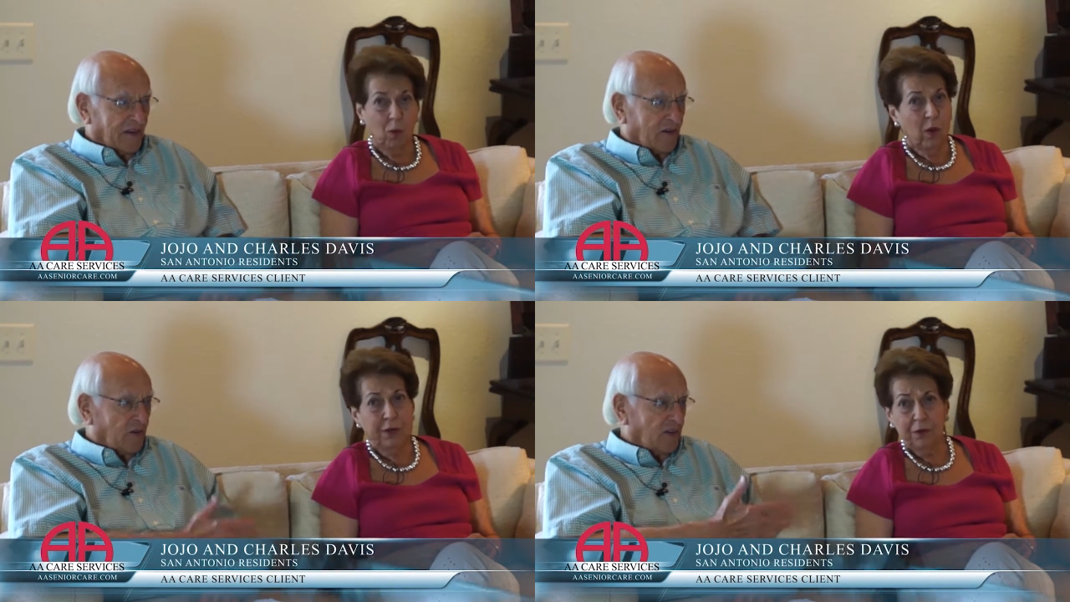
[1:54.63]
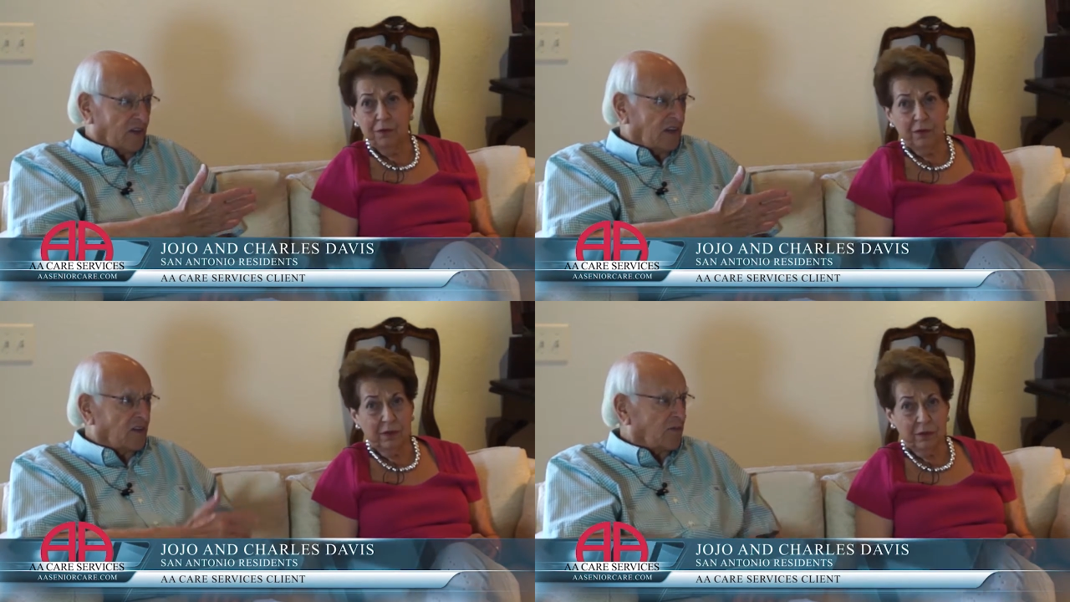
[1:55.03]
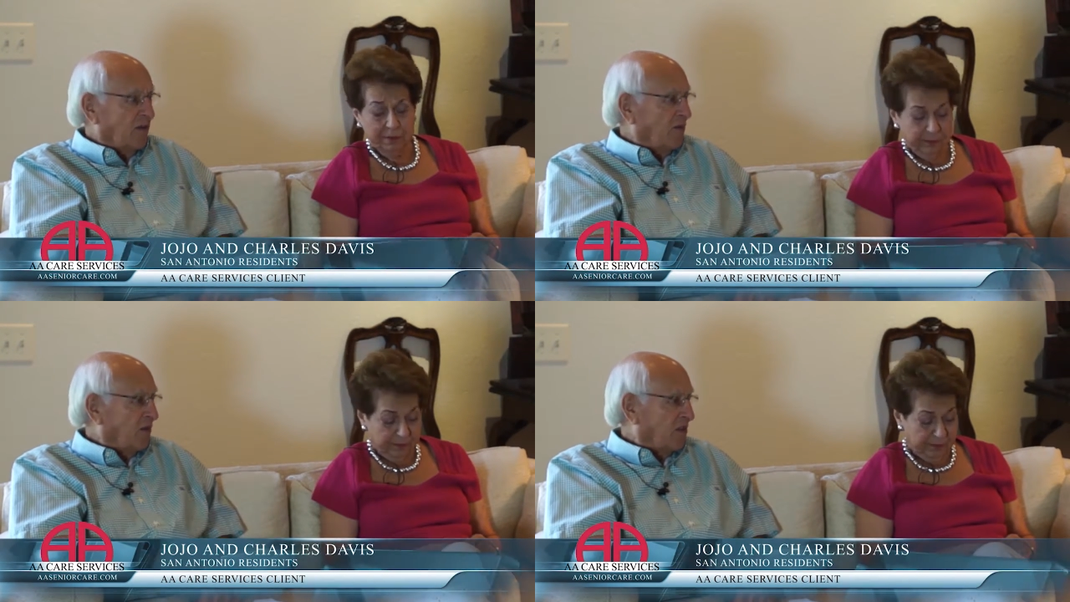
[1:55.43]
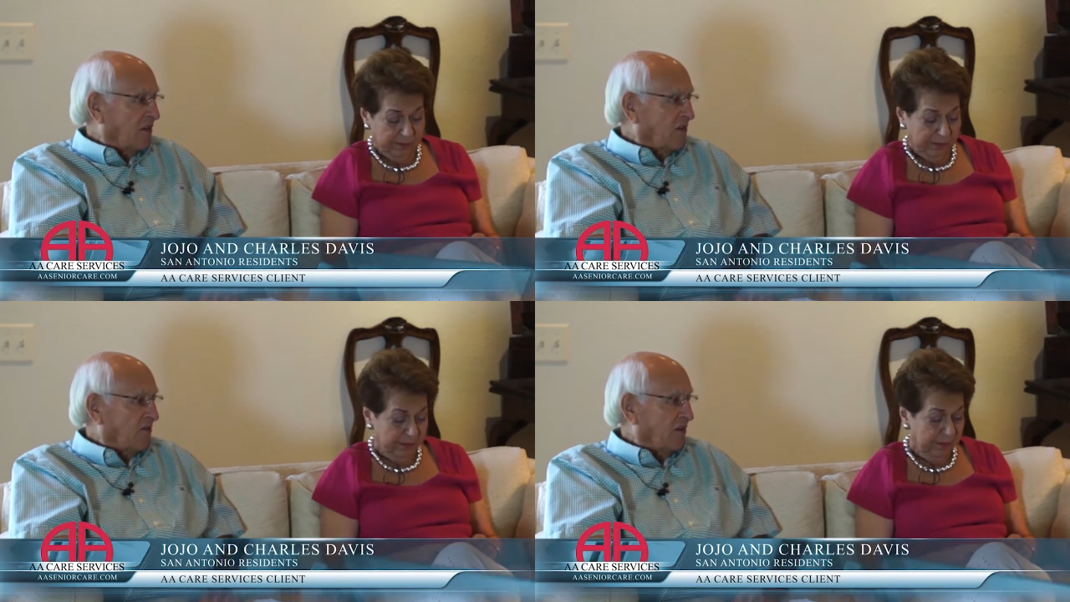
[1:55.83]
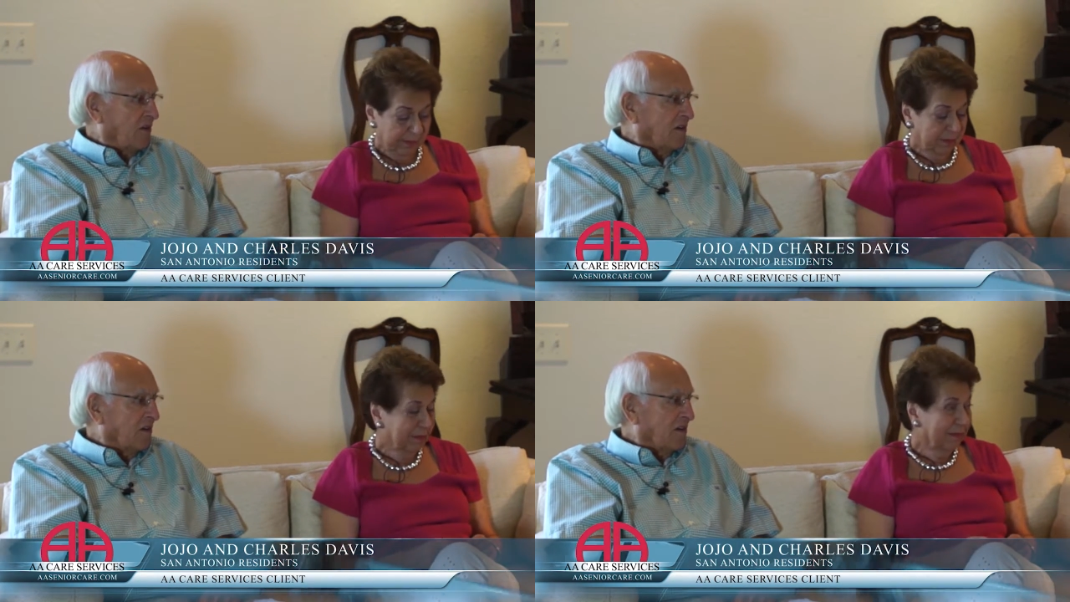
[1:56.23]
Speaker 1: Here, Christina's been with us
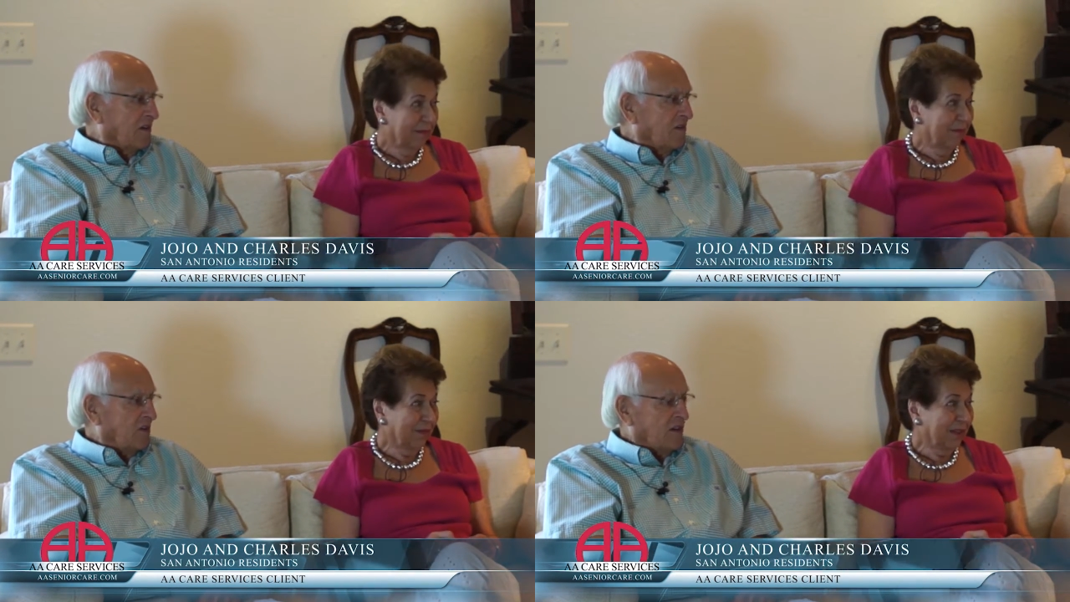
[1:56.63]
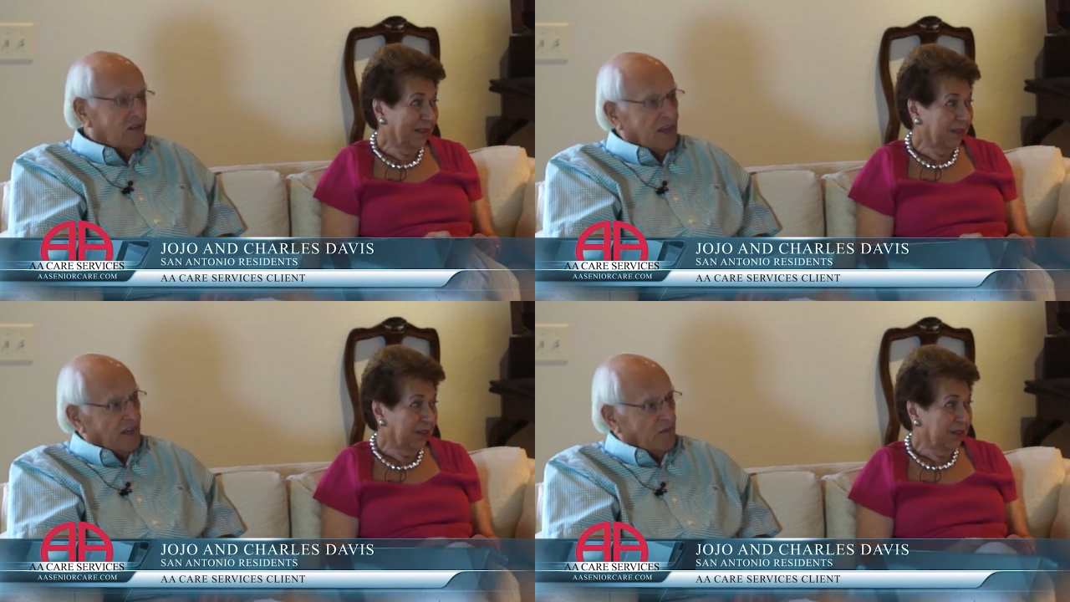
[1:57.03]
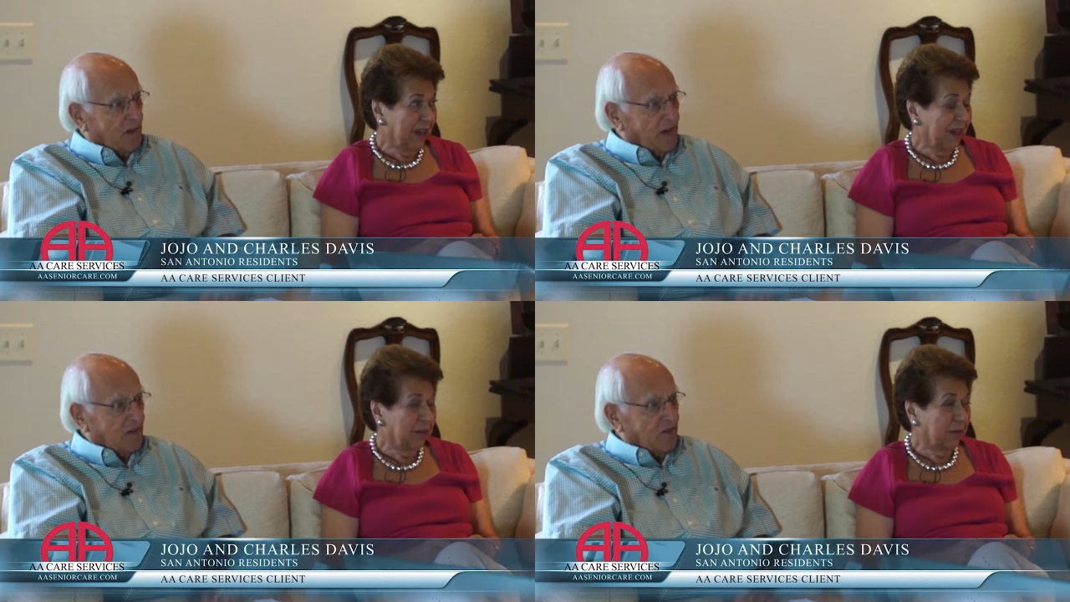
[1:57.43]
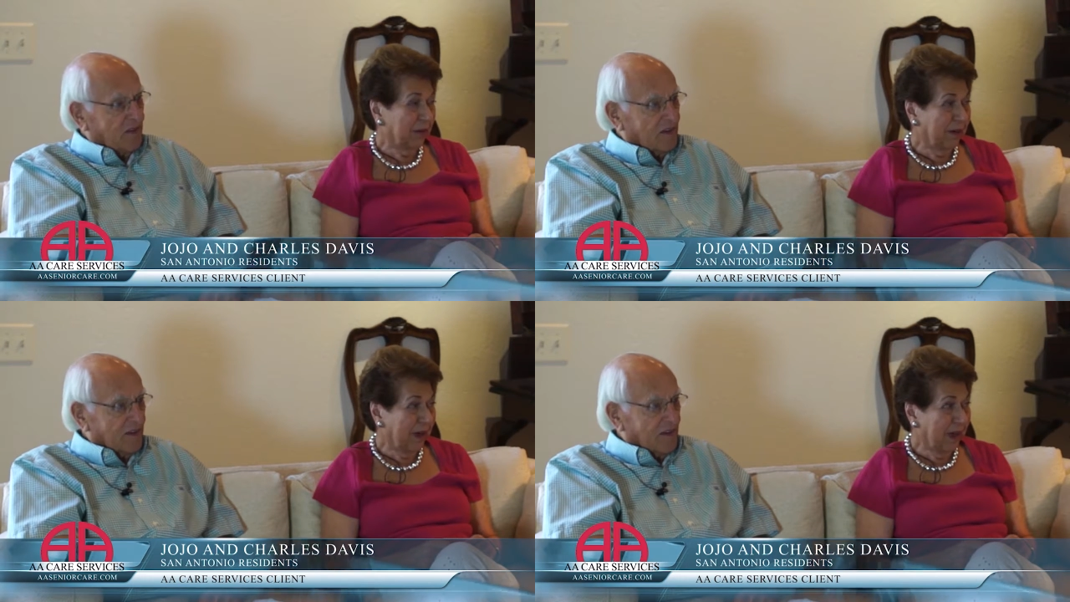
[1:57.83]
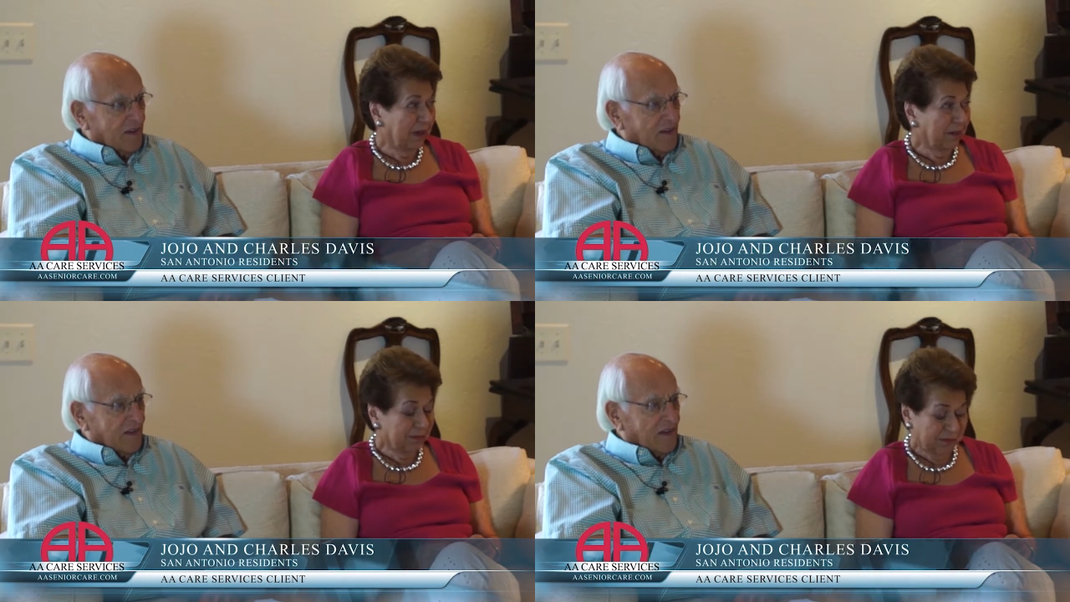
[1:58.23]
for six Since to eight January, months. Yeah.
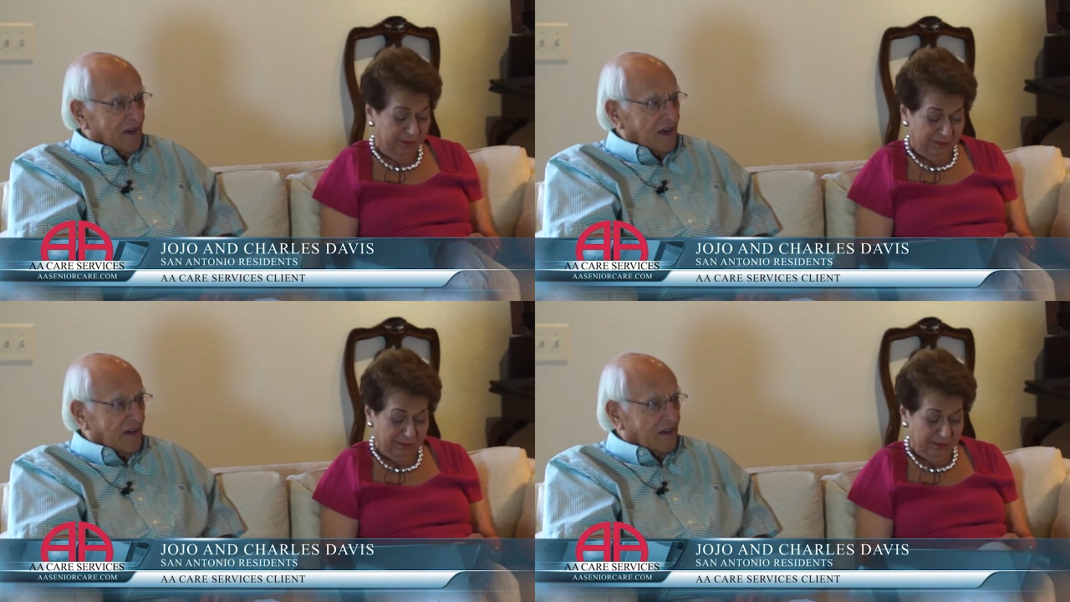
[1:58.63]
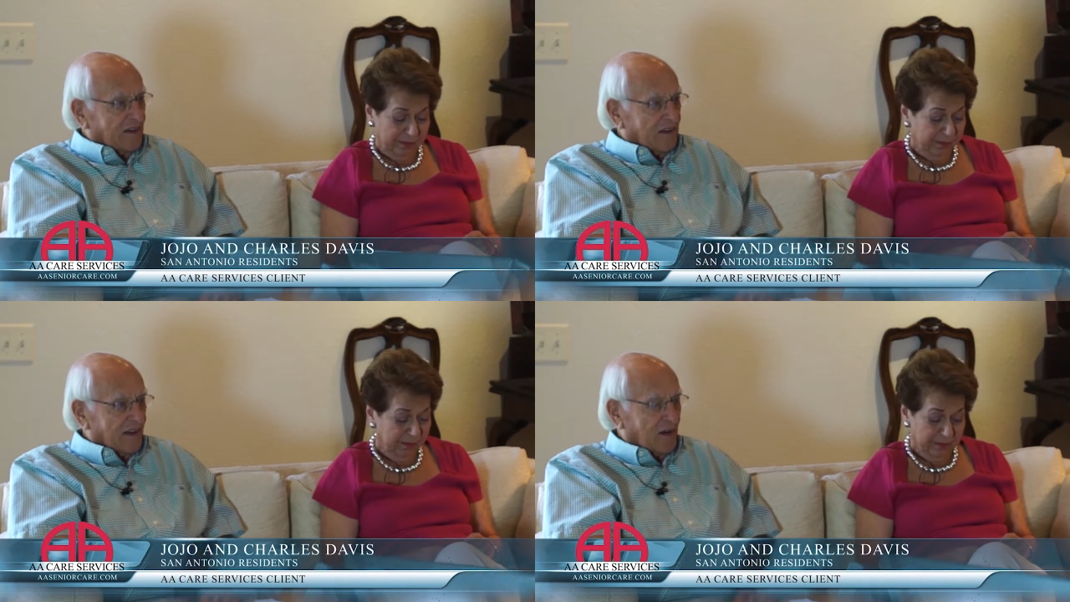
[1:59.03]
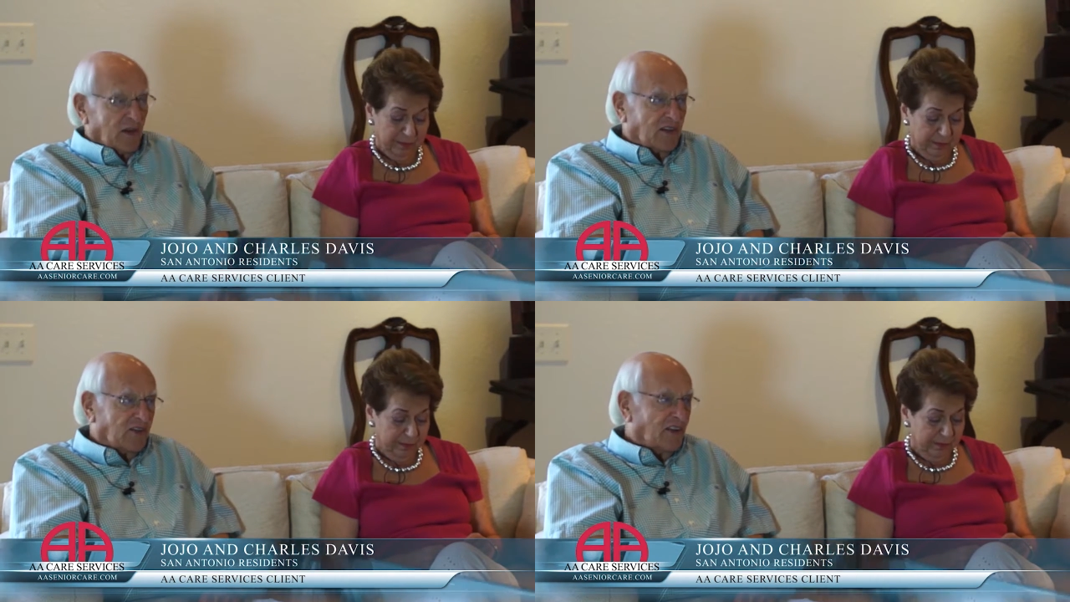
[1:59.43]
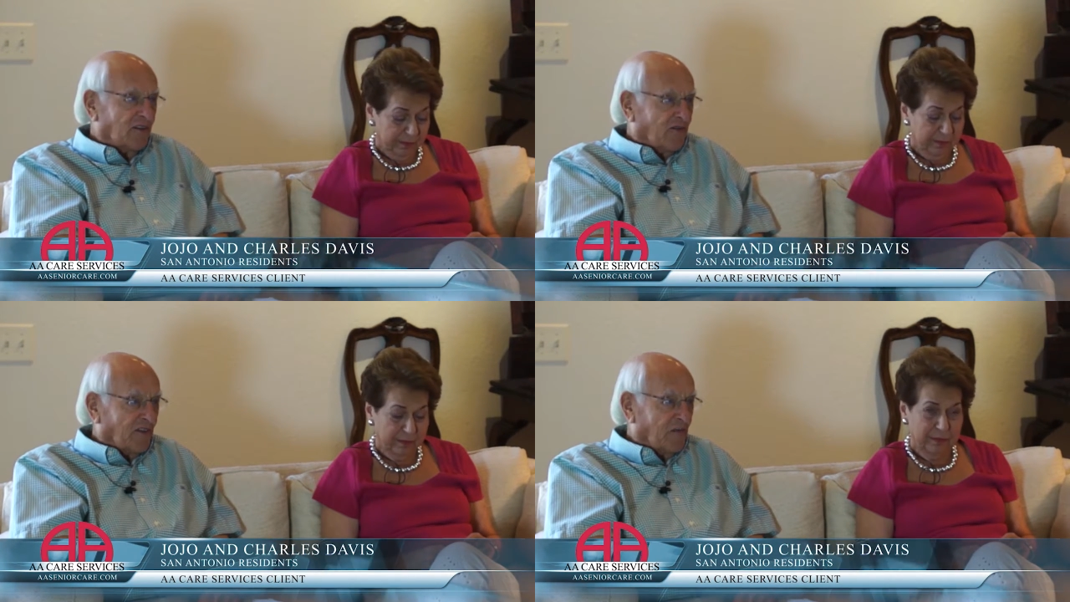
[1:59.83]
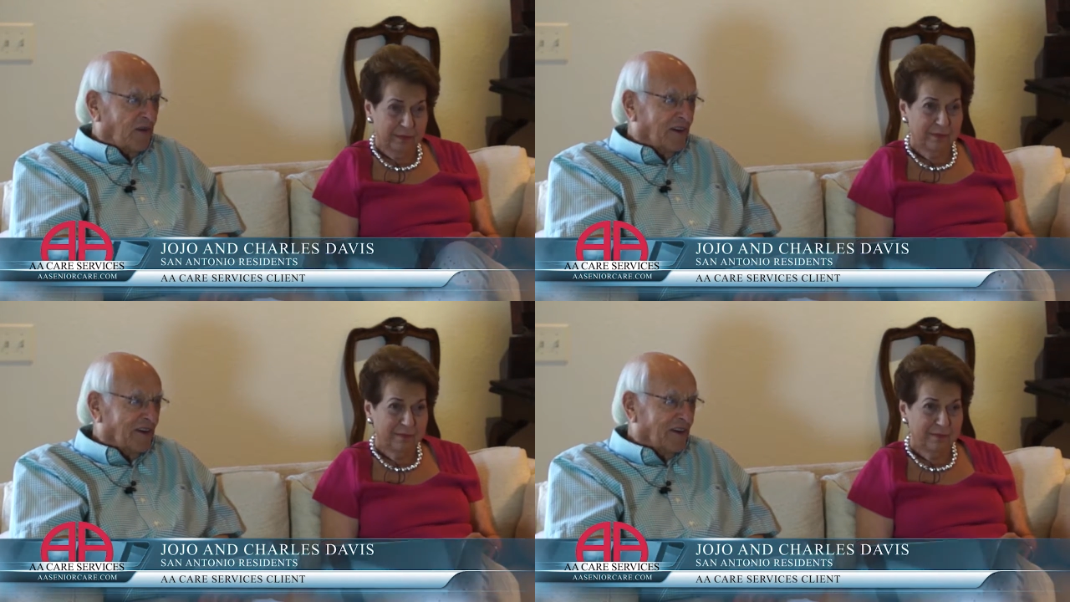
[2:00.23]
And I may steal her from you.